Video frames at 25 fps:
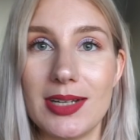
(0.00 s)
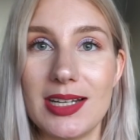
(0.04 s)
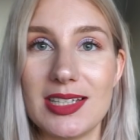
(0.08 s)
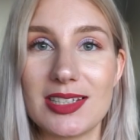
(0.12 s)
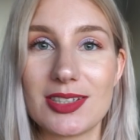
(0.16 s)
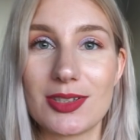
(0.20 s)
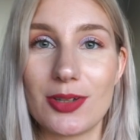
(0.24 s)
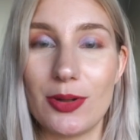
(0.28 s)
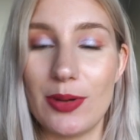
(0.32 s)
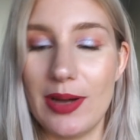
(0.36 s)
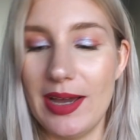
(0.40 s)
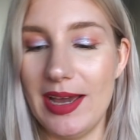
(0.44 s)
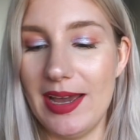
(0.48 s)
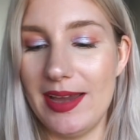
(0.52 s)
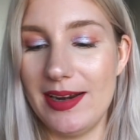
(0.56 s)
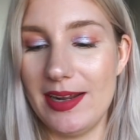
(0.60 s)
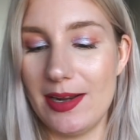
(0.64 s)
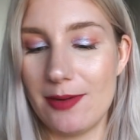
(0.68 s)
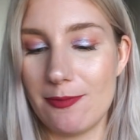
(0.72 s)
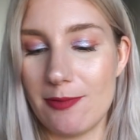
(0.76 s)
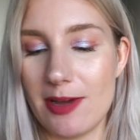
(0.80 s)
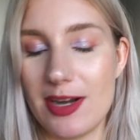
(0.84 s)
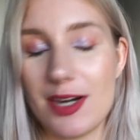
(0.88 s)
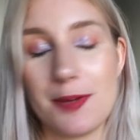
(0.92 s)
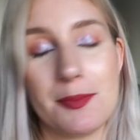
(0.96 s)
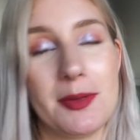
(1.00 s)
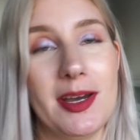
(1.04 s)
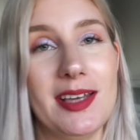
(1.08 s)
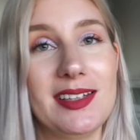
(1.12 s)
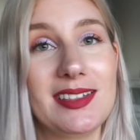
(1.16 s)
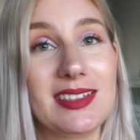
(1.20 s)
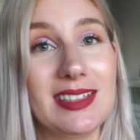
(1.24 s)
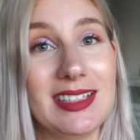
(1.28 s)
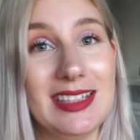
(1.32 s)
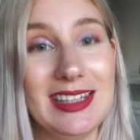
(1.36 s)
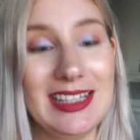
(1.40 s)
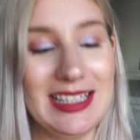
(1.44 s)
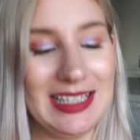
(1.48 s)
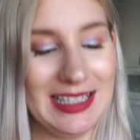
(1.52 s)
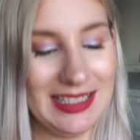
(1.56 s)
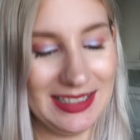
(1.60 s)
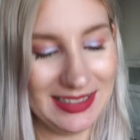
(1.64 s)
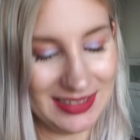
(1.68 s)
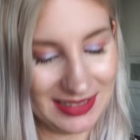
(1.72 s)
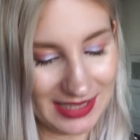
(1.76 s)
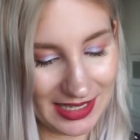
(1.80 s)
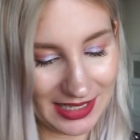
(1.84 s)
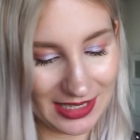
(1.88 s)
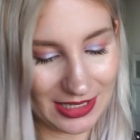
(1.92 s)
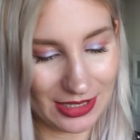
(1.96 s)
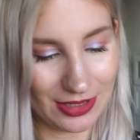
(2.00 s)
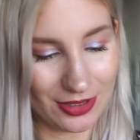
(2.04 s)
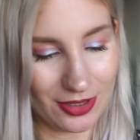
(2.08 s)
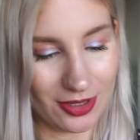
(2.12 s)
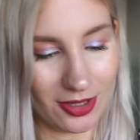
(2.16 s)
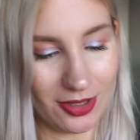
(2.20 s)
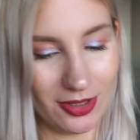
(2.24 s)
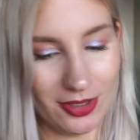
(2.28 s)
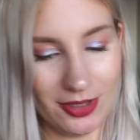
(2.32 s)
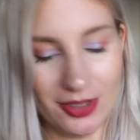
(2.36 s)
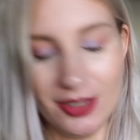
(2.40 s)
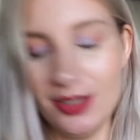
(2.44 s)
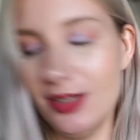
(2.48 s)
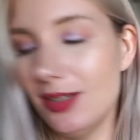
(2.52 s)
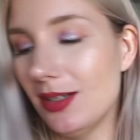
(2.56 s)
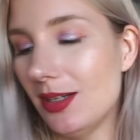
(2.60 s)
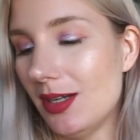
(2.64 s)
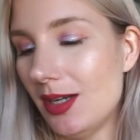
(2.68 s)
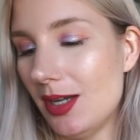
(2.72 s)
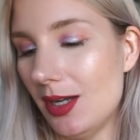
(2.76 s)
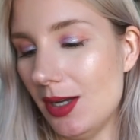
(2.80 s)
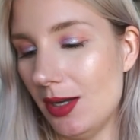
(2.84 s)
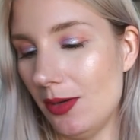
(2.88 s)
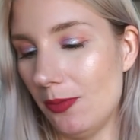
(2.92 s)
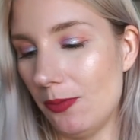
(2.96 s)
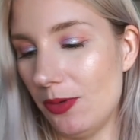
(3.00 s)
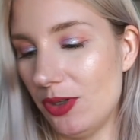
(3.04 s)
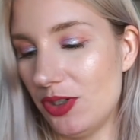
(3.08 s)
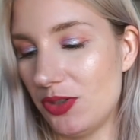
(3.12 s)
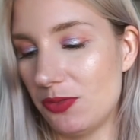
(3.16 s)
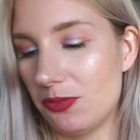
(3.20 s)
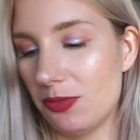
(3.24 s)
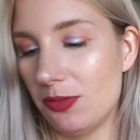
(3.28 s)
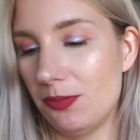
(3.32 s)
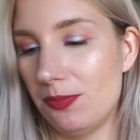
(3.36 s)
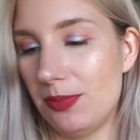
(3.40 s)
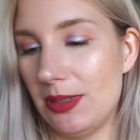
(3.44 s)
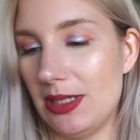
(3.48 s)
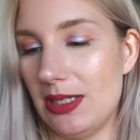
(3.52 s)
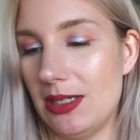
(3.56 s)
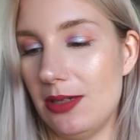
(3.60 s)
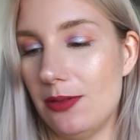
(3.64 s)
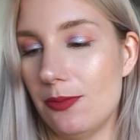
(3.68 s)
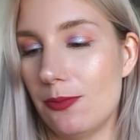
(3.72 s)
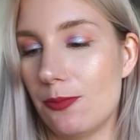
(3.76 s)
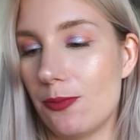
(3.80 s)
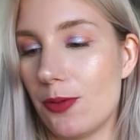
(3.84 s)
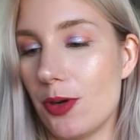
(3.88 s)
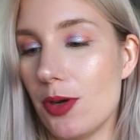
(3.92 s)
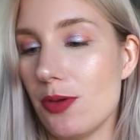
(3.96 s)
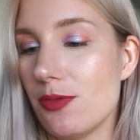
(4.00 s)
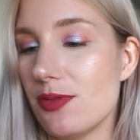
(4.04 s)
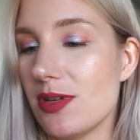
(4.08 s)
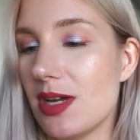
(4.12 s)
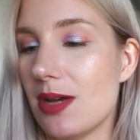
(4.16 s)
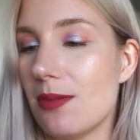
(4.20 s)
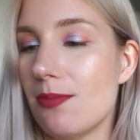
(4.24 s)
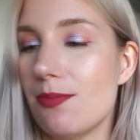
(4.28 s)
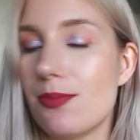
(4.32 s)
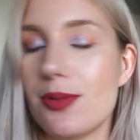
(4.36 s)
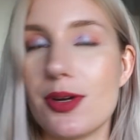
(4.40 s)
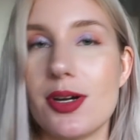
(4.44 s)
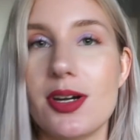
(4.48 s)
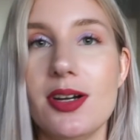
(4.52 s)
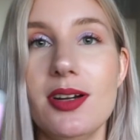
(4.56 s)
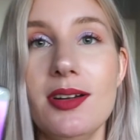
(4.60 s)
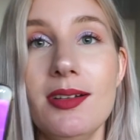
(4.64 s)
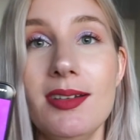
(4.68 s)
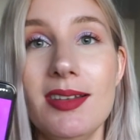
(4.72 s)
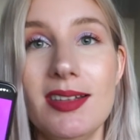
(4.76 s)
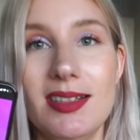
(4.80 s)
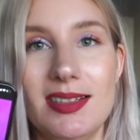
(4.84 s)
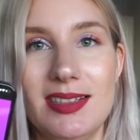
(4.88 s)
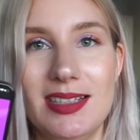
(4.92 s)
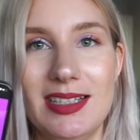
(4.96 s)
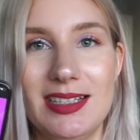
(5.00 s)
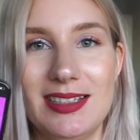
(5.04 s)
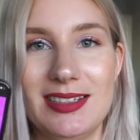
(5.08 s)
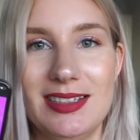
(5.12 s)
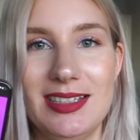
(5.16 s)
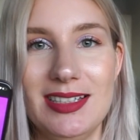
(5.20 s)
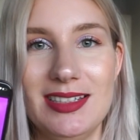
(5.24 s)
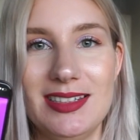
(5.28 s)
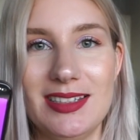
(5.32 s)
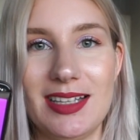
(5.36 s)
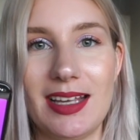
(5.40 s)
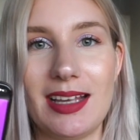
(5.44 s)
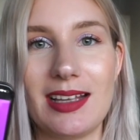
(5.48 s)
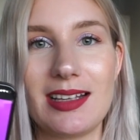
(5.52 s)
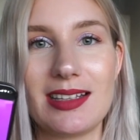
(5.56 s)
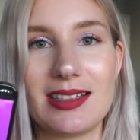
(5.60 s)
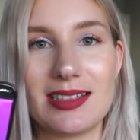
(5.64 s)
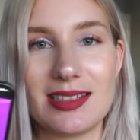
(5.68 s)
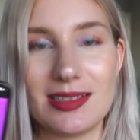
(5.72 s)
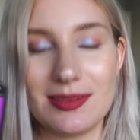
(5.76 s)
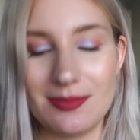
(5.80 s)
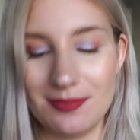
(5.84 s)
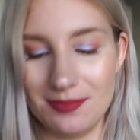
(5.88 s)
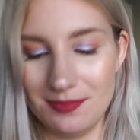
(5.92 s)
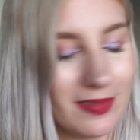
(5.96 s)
let's go ahead and randomize the second color, which will be row number 66.